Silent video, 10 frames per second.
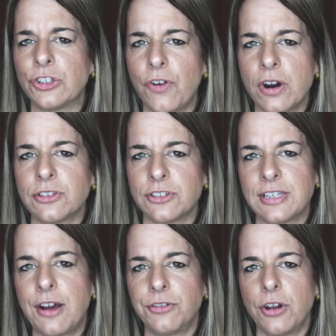as far as the
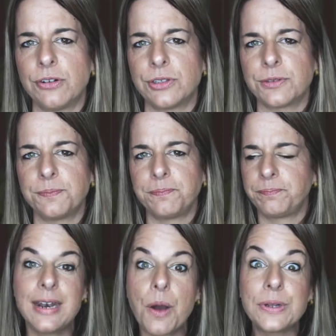sound goes.
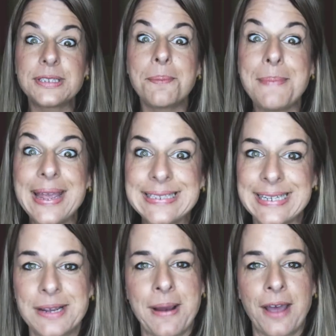Now, what's
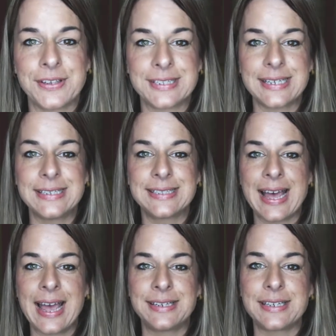amazing about this is
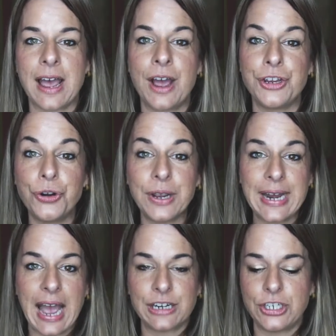that uh, you can
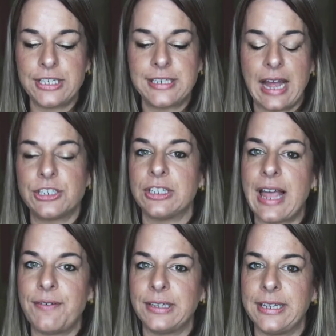actually attach a
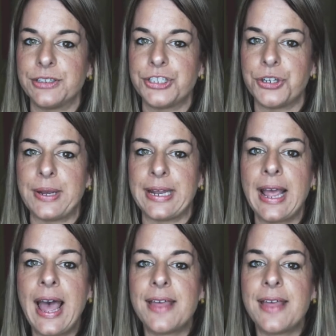lavalier to it.